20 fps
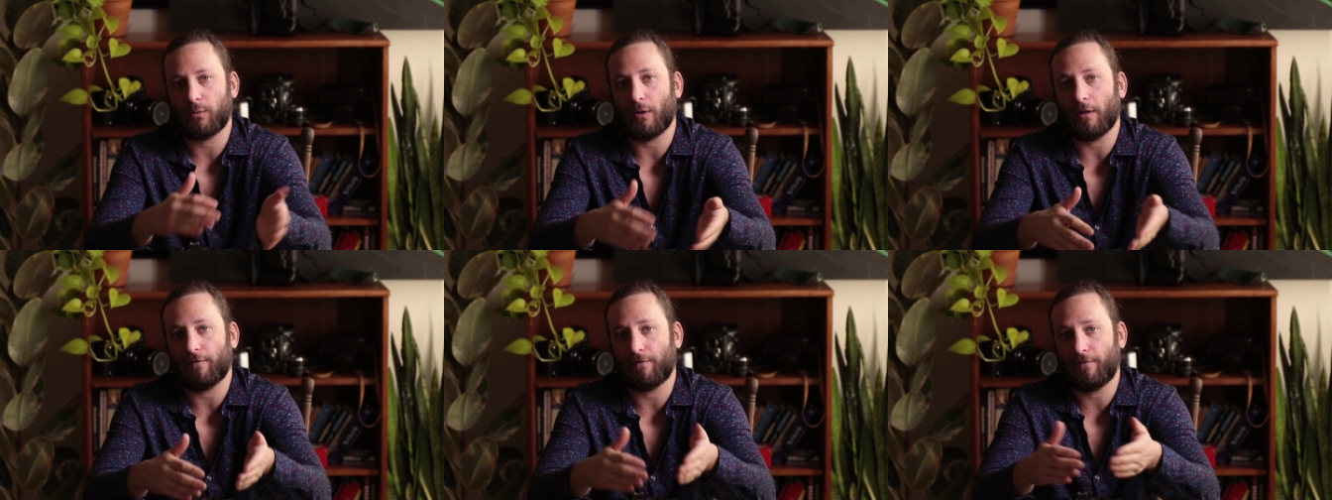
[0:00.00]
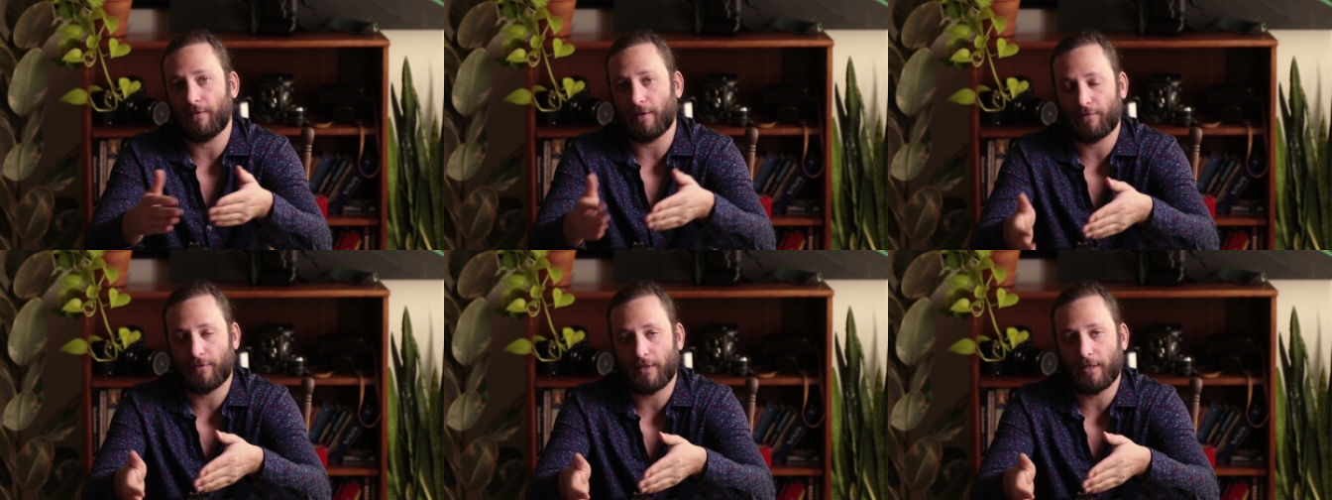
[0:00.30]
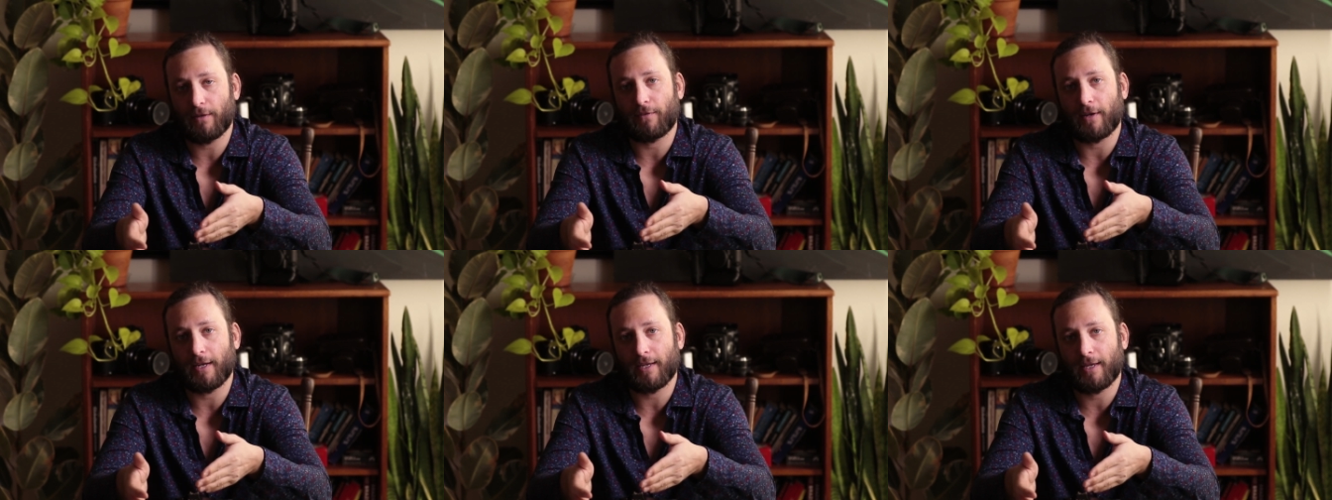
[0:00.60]

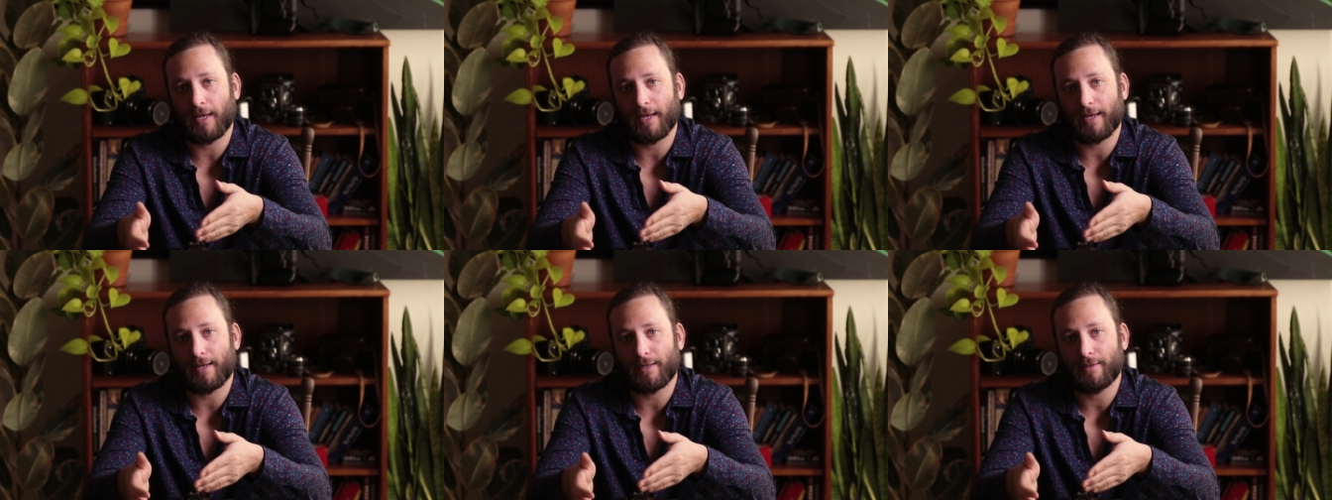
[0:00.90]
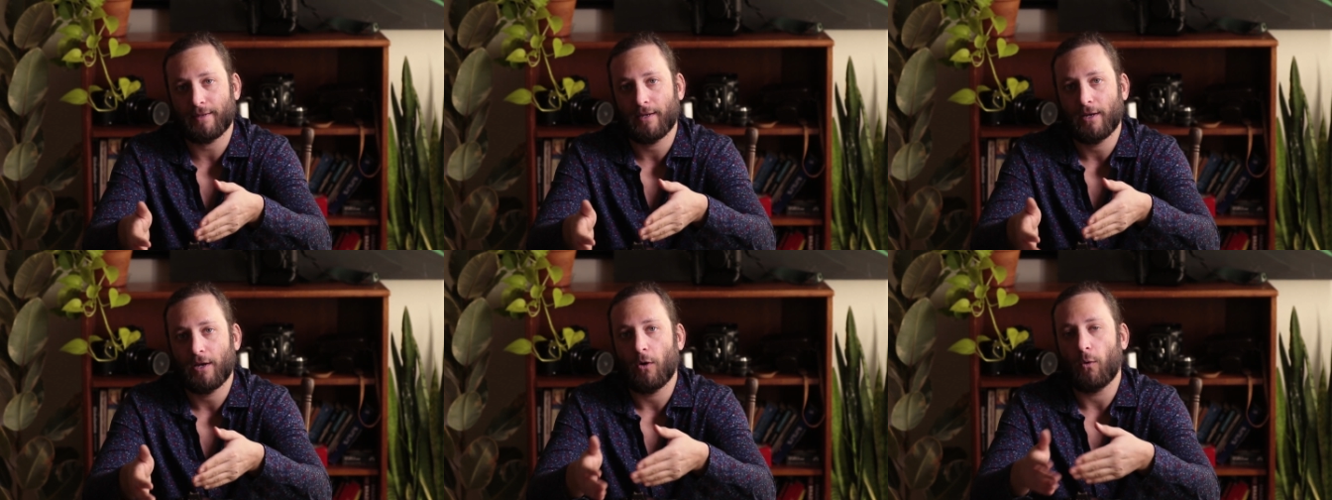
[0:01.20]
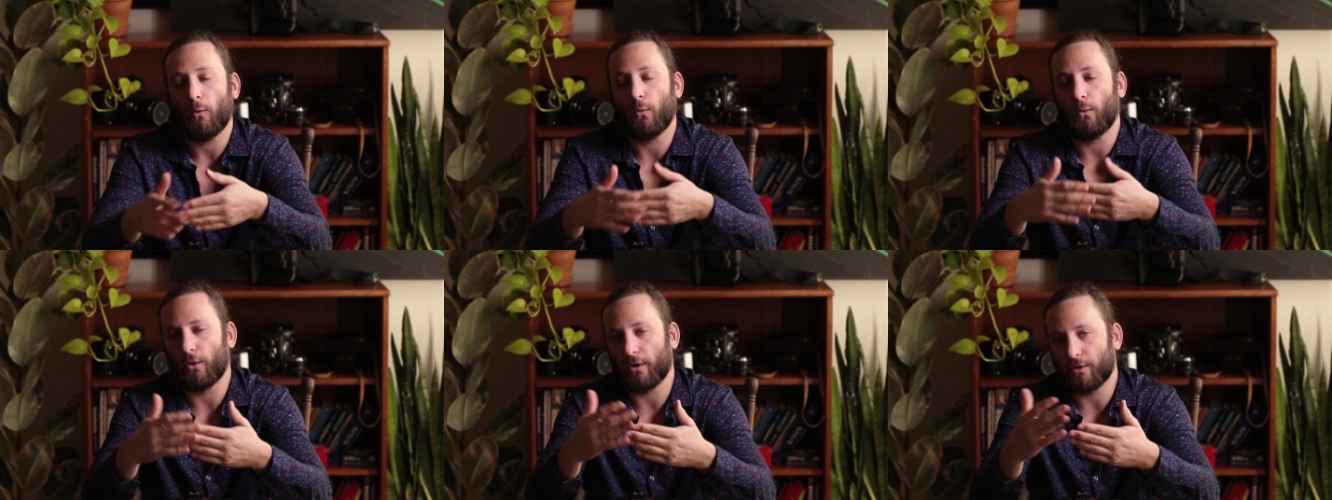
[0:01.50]
1250 if I can,
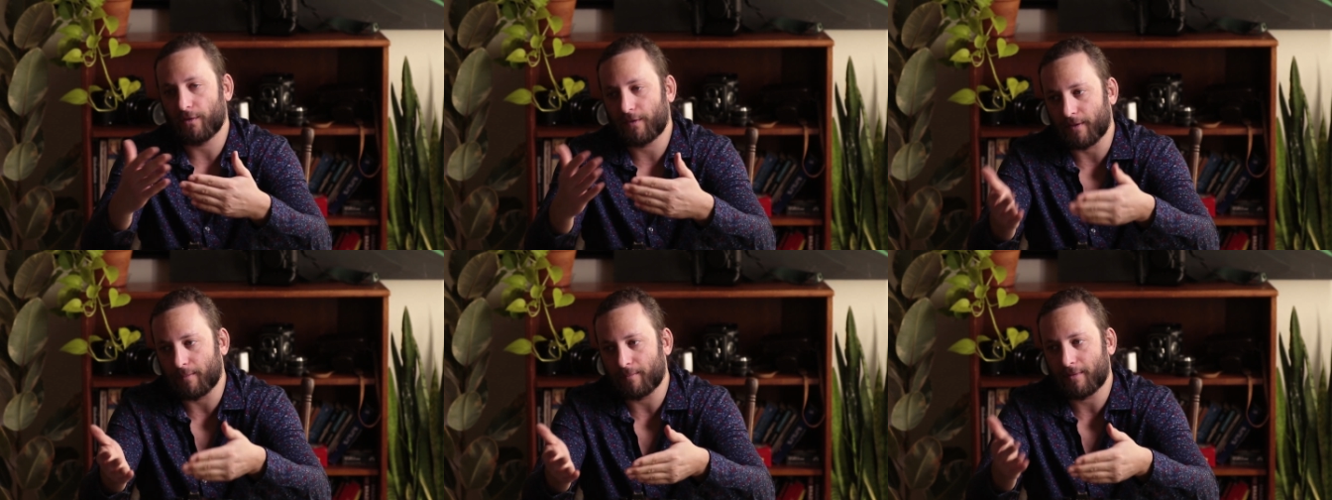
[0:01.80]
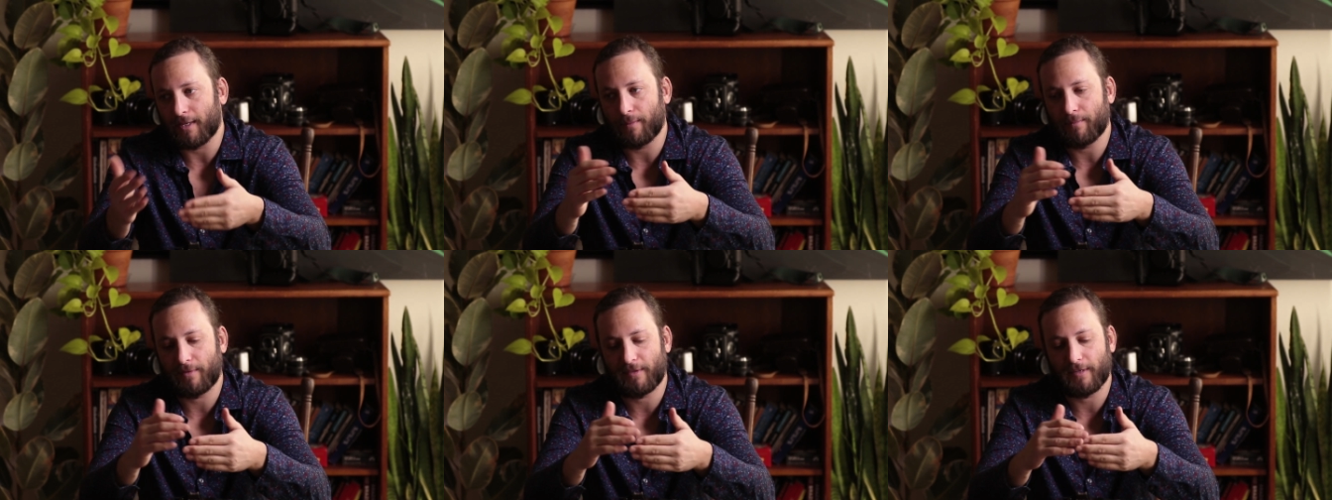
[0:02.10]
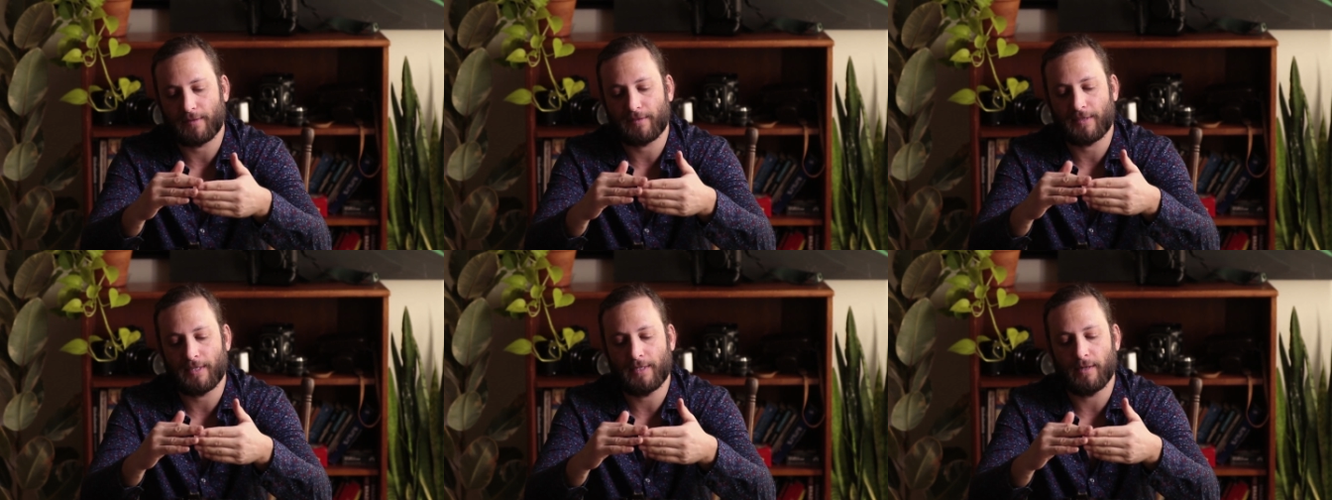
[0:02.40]
or sometimes
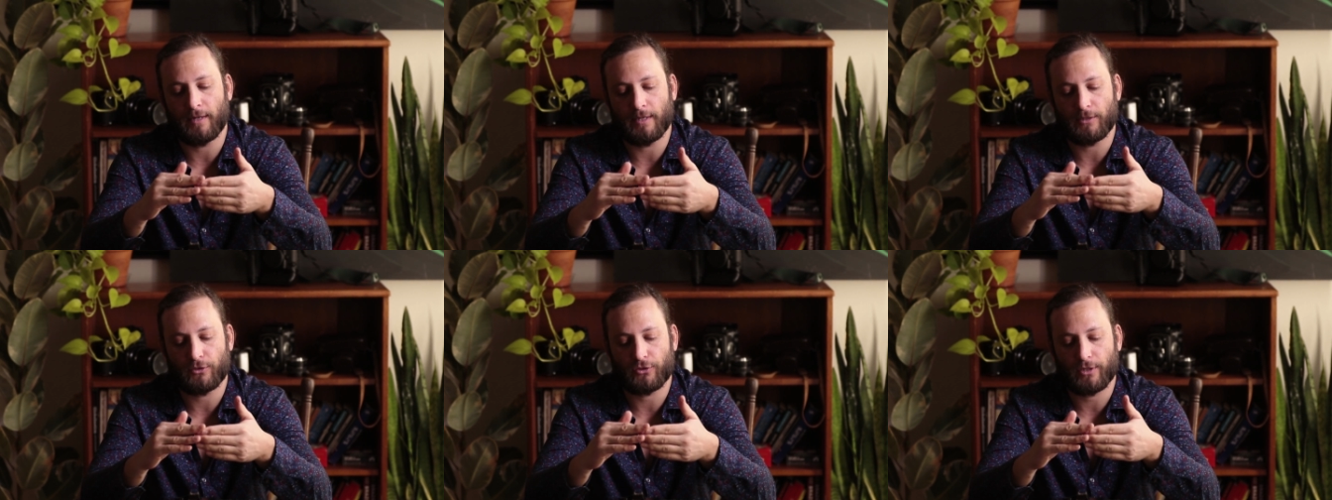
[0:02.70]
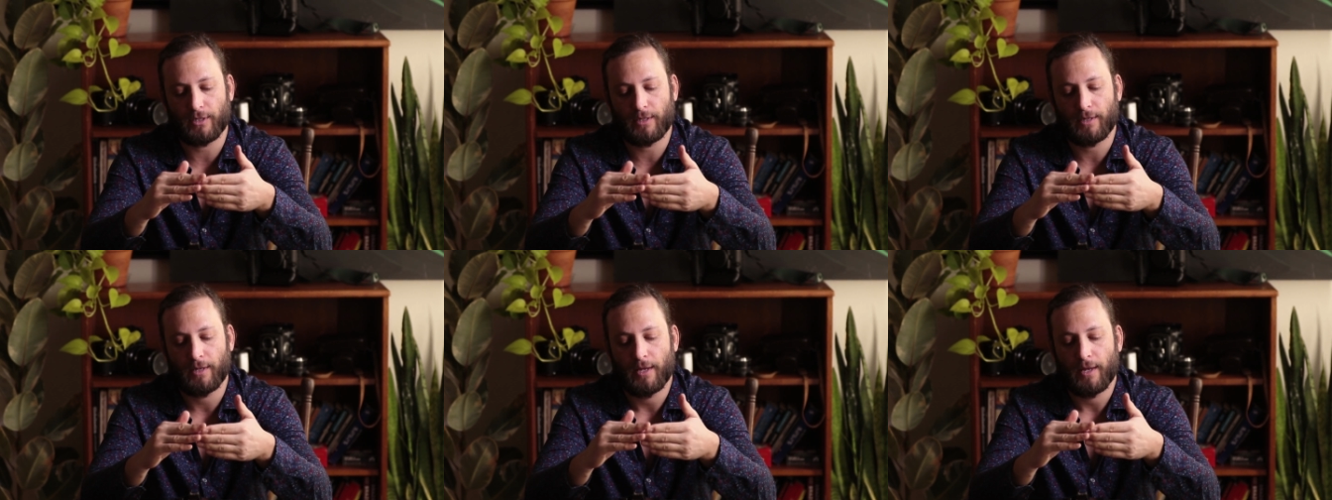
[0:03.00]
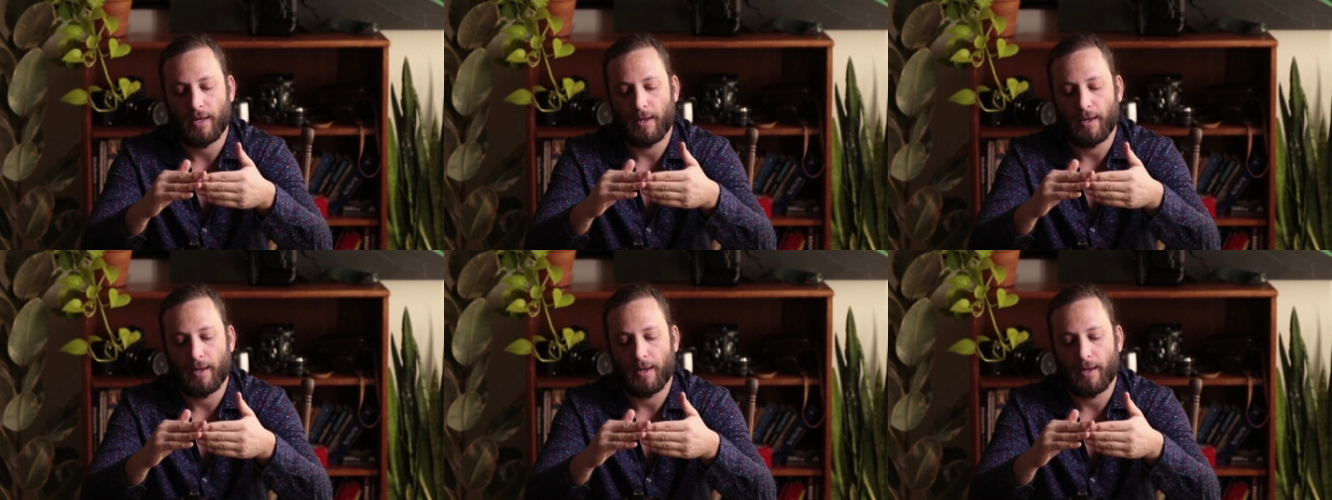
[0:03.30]
1600,